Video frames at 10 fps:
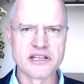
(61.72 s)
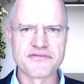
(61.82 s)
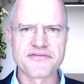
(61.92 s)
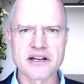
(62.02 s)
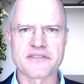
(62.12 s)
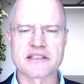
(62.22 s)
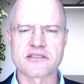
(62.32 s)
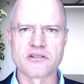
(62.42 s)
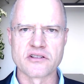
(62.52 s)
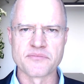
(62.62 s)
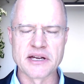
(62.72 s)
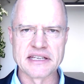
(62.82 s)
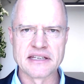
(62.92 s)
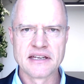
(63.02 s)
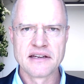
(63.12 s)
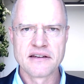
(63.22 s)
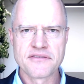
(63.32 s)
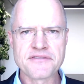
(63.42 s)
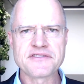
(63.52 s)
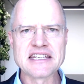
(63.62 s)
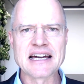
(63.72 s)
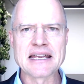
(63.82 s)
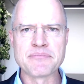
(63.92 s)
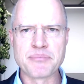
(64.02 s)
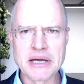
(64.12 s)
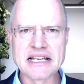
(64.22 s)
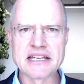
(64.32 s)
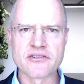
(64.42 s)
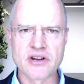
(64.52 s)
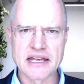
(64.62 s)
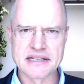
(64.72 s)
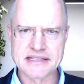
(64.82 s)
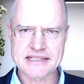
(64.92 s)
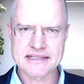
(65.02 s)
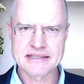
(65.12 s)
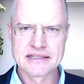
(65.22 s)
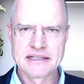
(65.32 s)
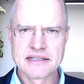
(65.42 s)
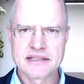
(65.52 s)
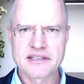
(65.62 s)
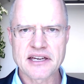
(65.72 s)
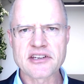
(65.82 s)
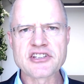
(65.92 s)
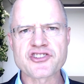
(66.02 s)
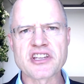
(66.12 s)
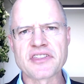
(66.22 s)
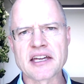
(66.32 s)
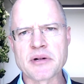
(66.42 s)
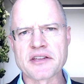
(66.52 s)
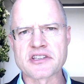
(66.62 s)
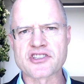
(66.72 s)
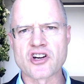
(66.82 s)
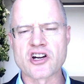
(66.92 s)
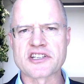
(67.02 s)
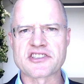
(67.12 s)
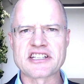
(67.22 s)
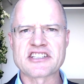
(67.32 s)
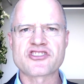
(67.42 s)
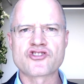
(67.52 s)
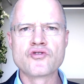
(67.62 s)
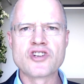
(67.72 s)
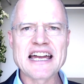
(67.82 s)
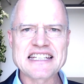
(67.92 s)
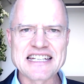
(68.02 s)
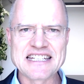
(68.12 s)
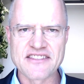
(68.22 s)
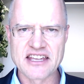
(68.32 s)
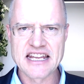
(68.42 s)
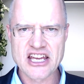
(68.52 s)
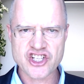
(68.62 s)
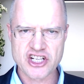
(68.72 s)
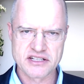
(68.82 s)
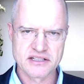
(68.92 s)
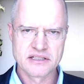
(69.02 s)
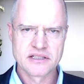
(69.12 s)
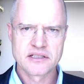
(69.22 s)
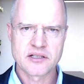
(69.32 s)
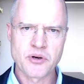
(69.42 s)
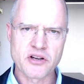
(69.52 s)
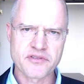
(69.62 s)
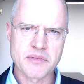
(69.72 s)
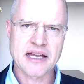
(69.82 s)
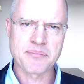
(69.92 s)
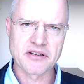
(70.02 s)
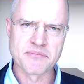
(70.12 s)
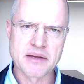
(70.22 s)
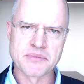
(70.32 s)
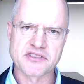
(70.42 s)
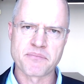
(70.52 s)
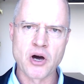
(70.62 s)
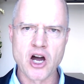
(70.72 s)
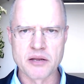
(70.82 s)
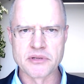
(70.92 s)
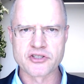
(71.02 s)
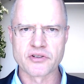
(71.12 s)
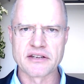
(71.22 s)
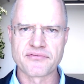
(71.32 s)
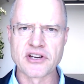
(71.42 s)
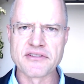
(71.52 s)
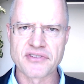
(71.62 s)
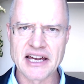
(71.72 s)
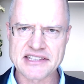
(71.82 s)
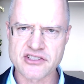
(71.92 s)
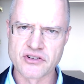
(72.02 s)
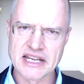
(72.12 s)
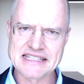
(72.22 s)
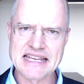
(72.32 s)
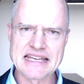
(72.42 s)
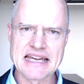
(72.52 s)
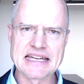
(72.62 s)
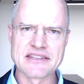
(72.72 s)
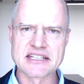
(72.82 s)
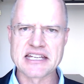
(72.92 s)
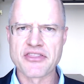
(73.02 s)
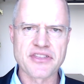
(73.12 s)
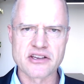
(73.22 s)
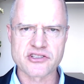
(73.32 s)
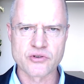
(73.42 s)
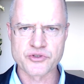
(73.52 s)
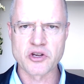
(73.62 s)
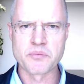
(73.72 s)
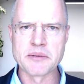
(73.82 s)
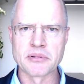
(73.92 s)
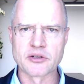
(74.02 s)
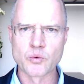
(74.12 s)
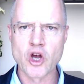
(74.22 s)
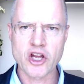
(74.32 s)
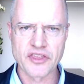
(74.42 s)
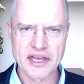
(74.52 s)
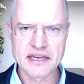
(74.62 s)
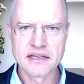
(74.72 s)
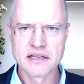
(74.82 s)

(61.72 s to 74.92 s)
fuck, that's a lot of money. 59 billion rands. The other interesting thing about this saga is that it has united the nation. Apart from a couple of members of parliament who get free flights on SAA and the 10,000 or so people that work there